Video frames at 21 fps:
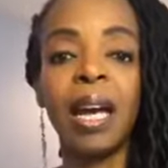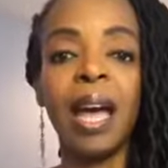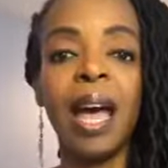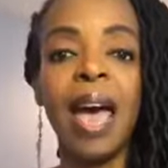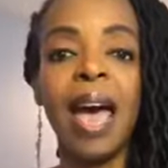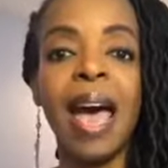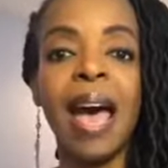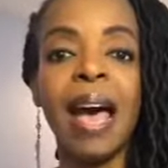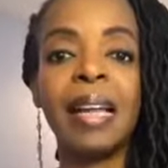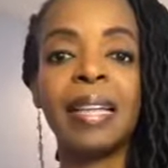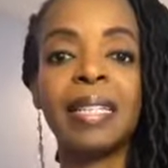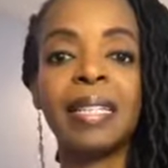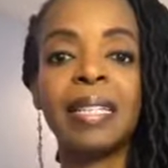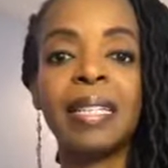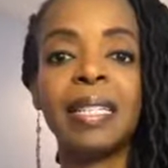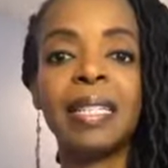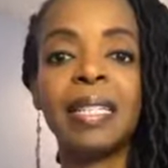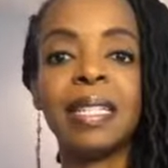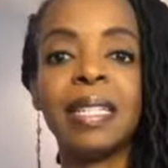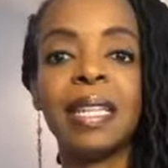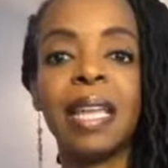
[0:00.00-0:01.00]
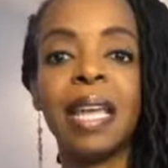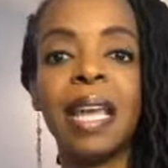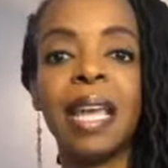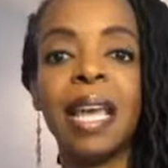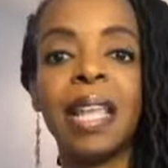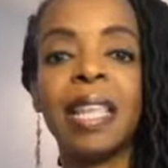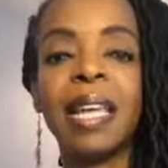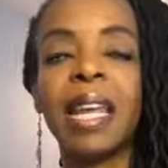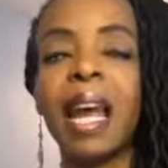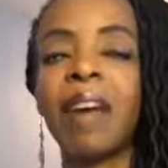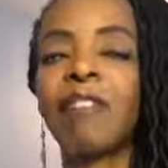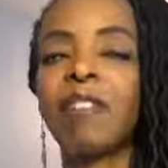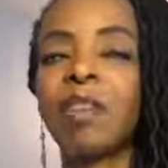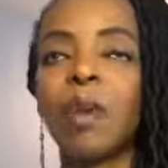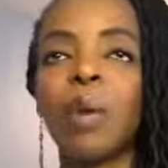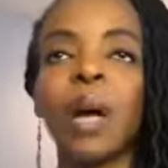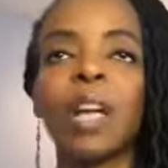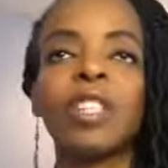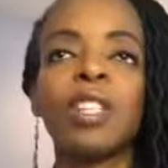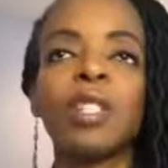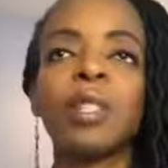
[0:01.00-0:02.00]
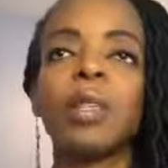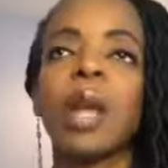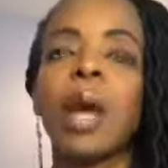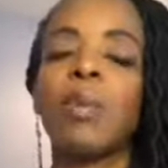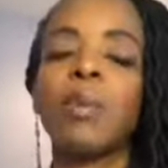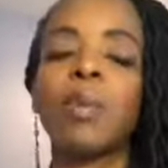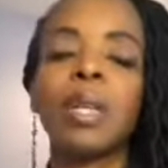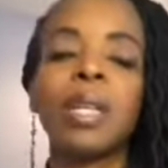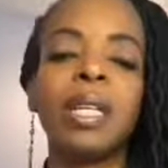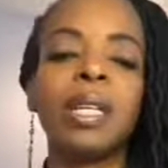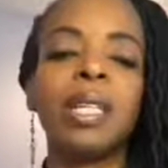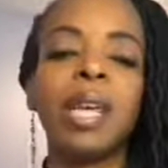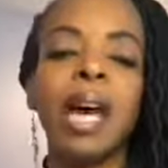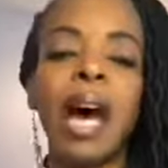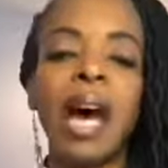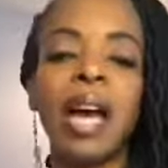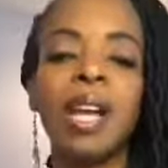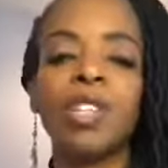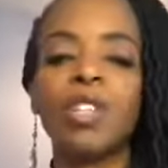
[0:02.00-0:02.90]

And then after a while, I'm really tired.